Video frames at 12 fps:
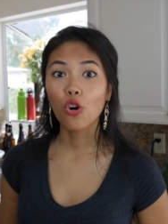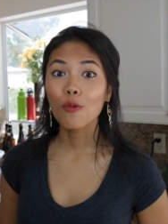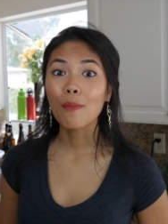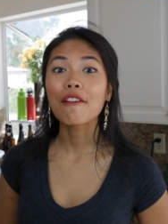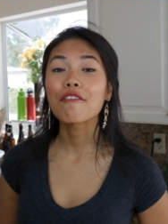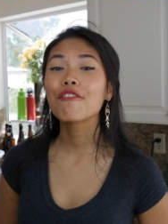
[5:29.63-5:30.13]
or
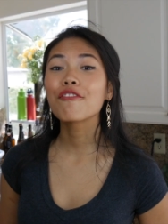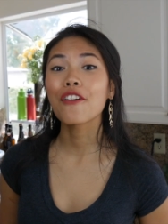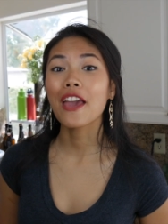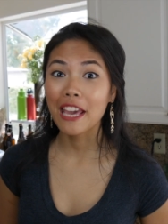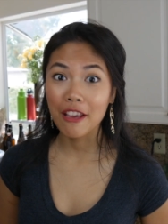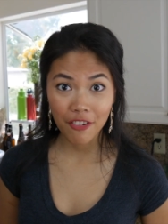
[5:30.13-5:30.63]
my
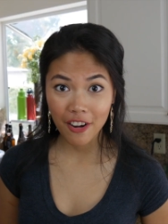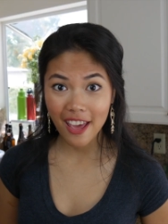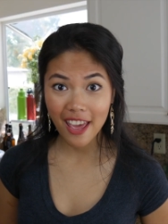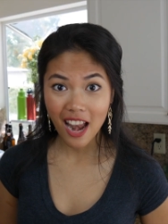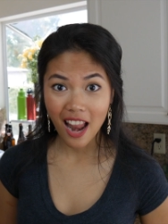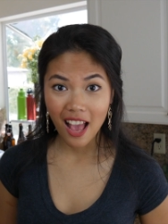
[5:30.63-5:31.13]

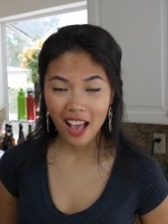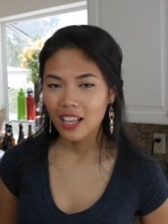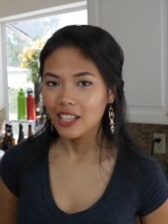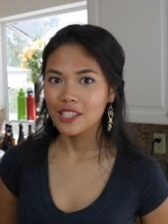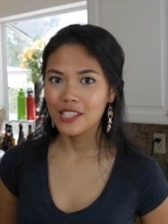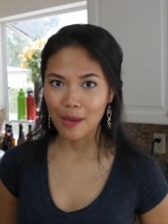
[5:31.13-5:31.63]
favorite,
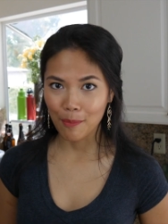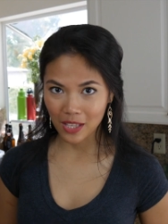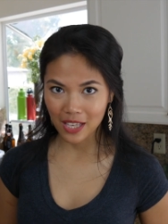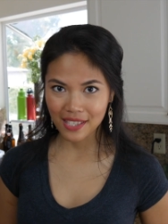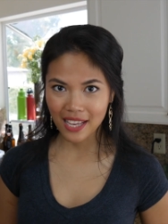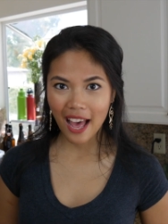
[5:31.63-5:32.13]
dip
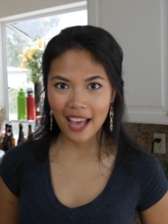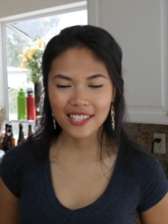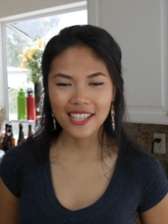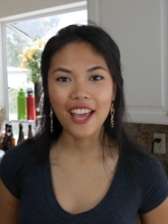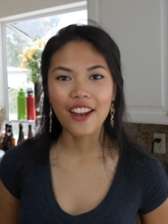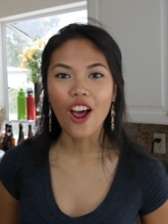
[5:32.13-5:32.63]
these guys in